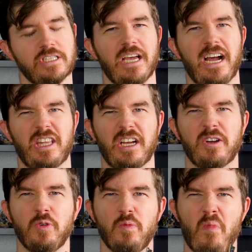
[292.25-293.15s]
can see I got that
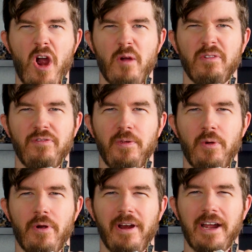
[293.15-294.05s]
cool marble
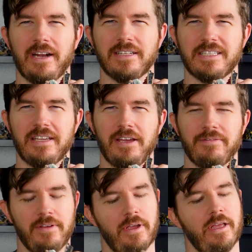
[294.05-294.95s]
flooring and
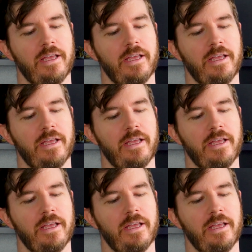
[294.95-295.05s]
stuff.